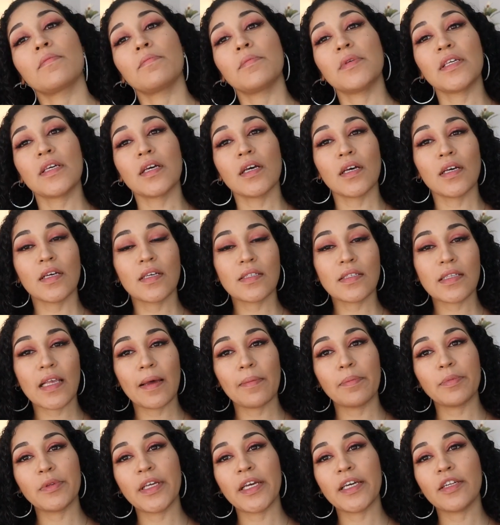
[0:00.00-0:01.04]
because I
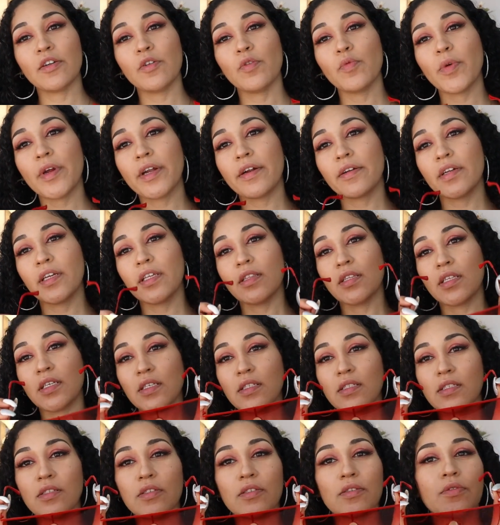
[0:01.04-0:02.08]
plan on wearing
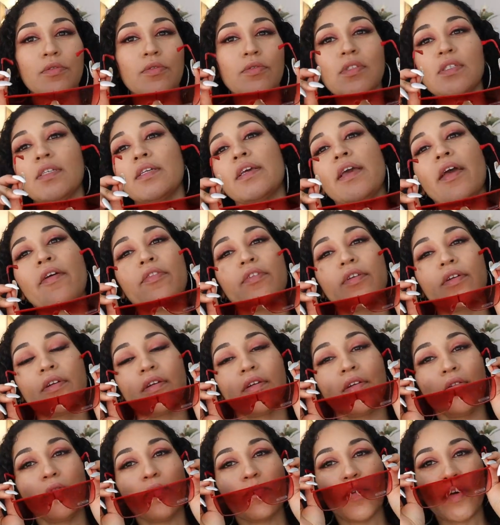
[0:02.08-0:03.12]
these two
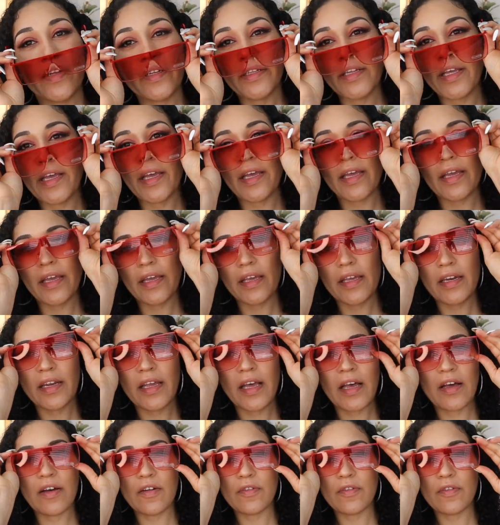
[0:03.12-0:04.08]
together one day in an